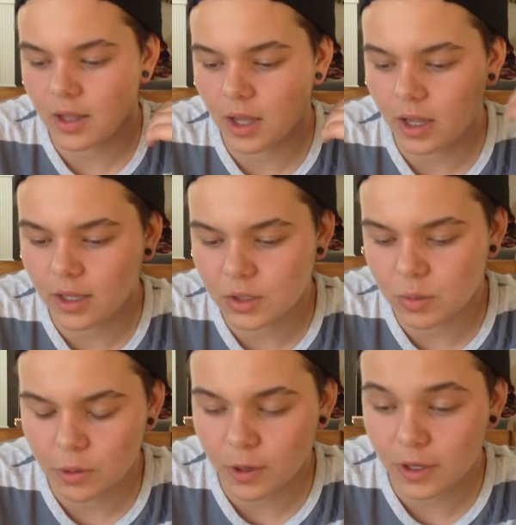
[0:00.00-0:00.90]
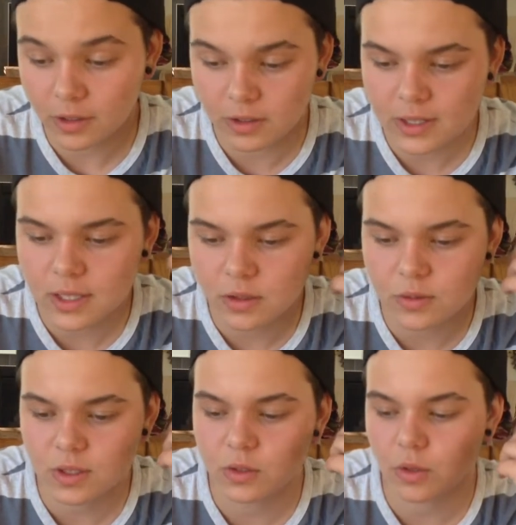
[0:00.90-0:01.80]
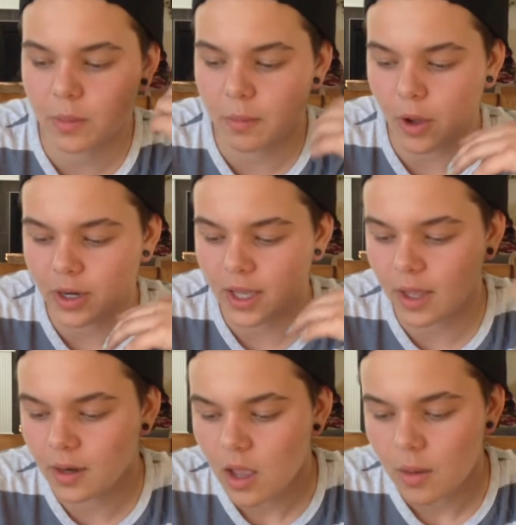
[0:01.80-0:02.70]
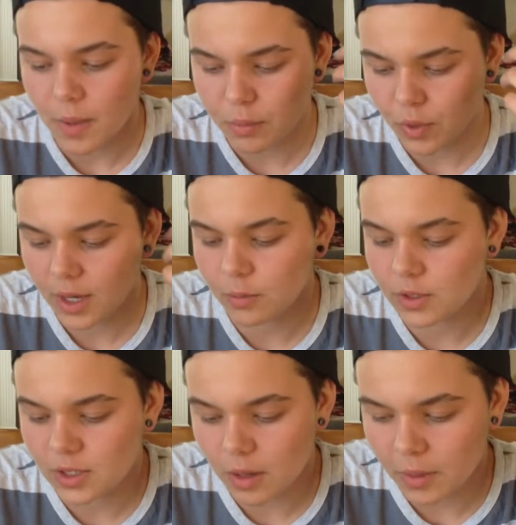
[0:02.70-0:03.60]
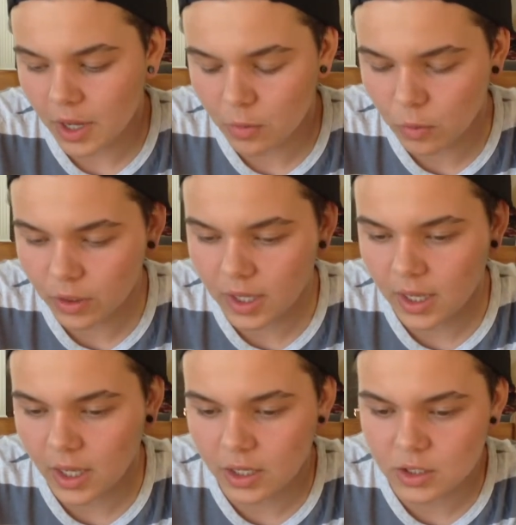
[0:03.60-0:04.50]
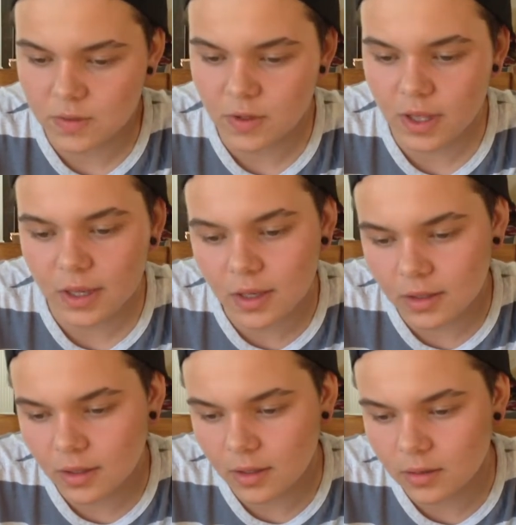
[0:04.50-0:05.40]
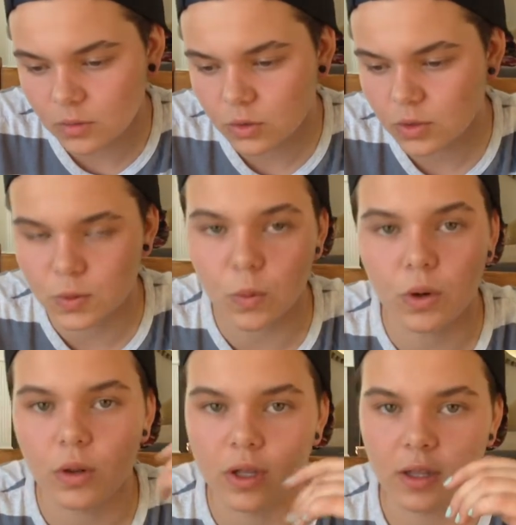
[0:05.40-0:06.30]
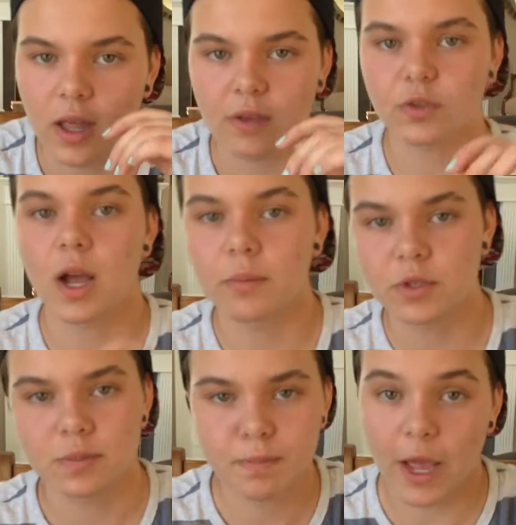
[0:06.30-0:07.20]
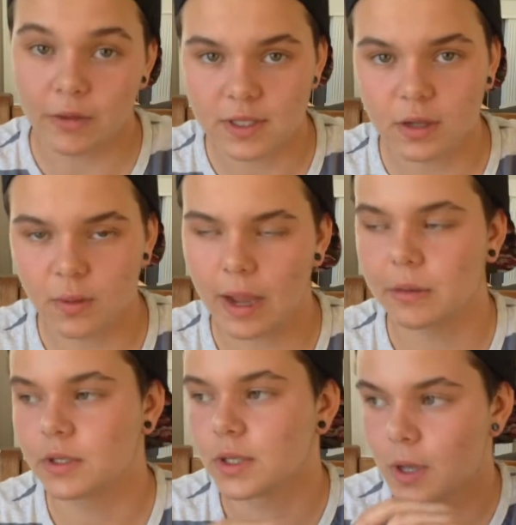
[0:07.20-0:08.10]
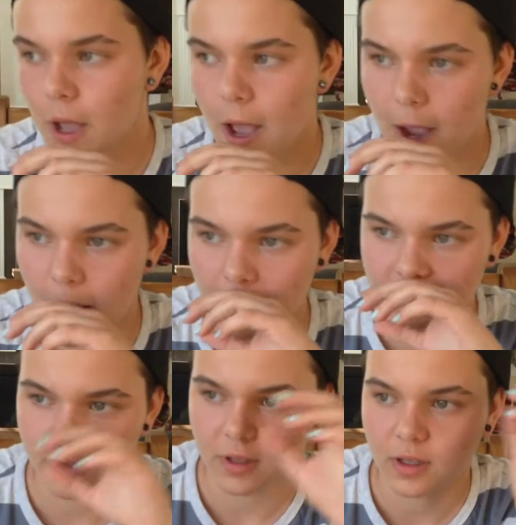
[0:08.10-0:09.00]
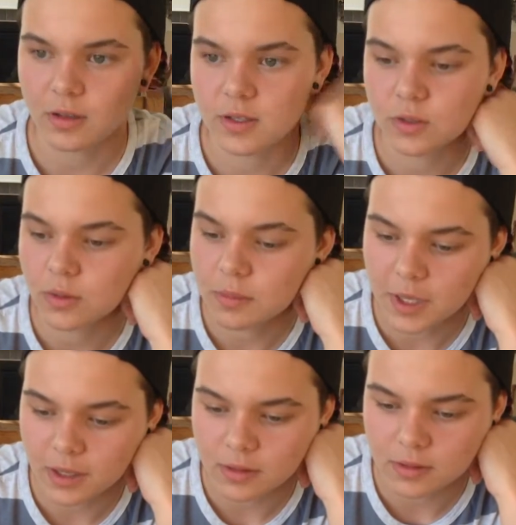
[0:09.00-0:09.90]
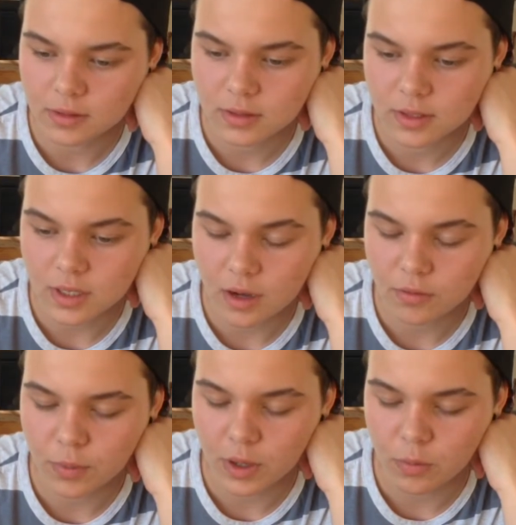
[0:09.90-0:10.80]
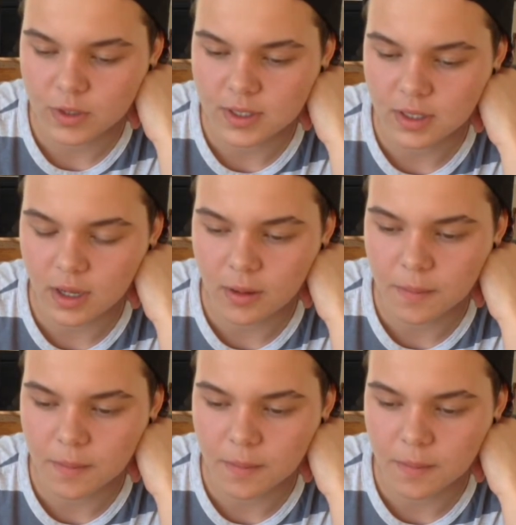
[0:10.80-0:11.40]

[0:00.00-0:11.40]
And then I get to a point where I did lose control of my body, and my brain would stop kind of working, and I just feel like a squirrel in a live trap, just bouncing around. I felt like I was screaming and stuff, but I wasn't.